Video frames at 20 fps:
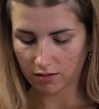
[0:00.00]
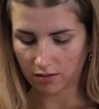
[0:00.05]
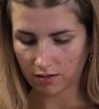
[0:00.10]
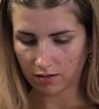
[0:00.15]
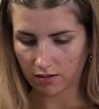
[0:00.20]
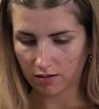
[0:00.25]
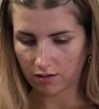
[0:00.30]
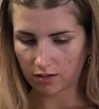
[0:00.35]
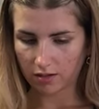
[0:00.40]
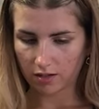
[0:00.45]

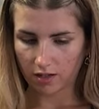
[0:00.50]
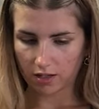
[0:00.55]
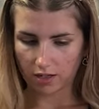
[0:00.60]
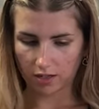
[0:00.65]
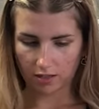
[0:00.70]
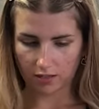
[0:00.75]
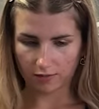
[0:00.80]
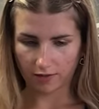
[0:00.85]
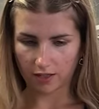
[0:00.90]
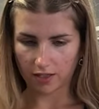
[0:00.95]
I
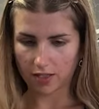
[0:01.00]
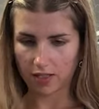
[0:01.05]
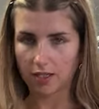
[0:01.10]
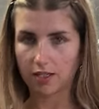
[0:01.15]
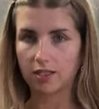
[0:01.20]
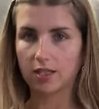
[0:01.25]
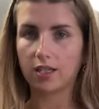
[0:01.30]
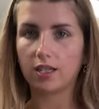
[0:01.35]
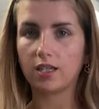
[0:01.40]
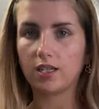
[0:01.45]
need to find
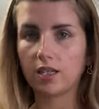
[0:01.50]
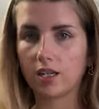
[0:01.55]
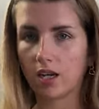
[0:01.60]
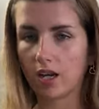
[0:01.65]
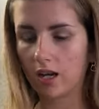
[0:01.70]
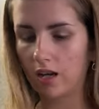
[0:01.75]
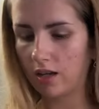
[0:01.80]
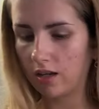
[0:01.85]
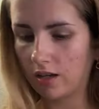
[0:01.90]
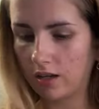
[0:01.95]
this
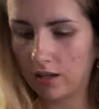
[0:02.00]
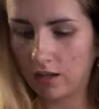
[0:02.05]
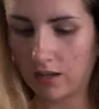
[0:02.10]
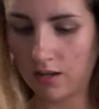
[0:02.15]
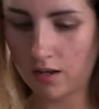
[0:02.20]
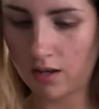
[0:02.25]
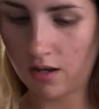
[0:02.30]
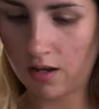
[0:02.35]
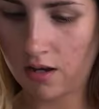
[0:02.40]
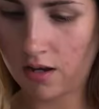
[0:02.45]
t-shirt
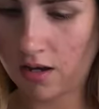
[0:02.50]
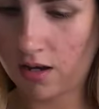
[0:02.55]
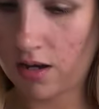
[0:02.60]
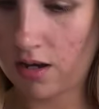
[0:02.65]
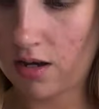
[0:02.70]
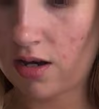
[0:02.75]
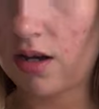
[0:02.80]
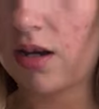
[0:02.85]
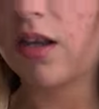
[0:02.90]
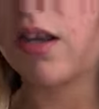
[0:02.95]

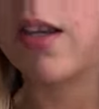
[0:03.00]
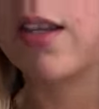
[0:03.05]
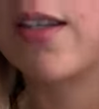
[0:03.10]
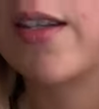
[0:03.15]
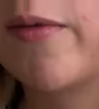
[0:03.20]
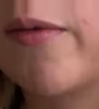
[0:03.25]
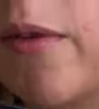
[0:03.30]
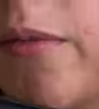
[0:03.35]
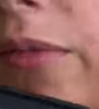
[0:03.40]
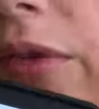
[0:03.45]
that
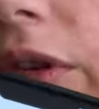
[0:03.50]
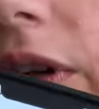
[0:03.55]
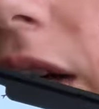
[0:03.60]
someone bought